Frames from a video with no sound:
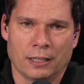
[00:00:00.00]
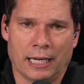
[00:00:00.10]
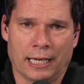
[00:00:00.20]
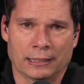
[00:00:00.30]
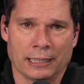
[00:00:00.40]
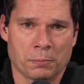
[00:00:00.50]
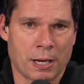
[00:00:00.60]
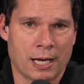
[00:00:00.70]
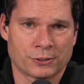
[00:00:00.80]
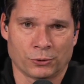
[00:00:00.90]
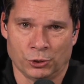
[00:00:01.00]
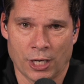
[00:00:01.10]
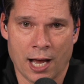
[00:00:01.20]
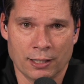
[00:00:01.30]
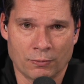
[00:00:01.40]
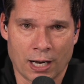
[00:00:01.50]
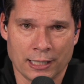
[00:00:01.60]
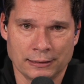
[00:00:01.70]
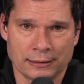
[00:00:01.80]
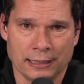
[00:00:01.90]
And the Apostle John
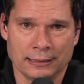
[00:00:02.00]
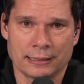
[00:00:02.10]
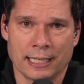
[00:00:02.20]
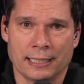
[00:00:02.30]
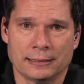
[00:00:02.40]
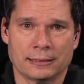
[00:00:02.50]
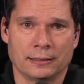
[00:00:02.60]
writes, and he says,